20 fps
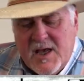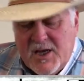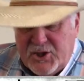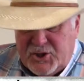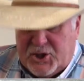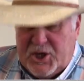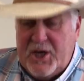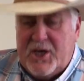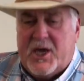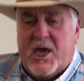
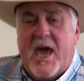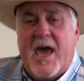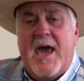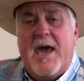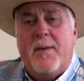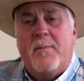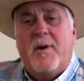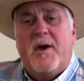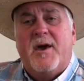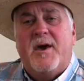She
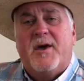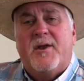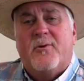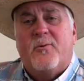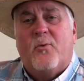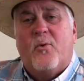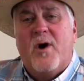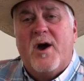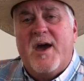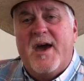came
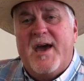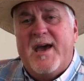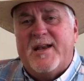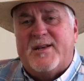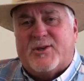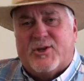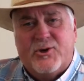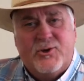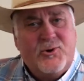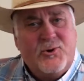in way
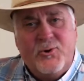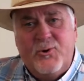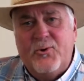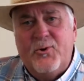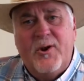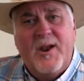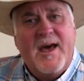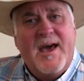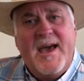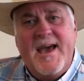
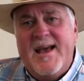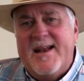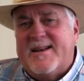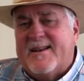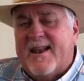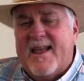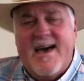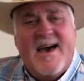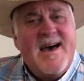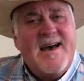too late
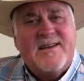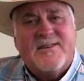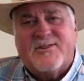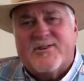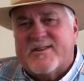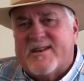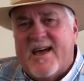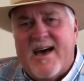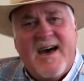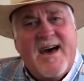last
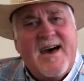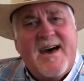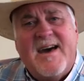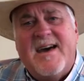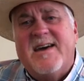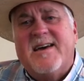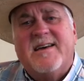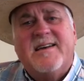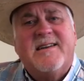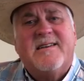
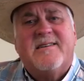night.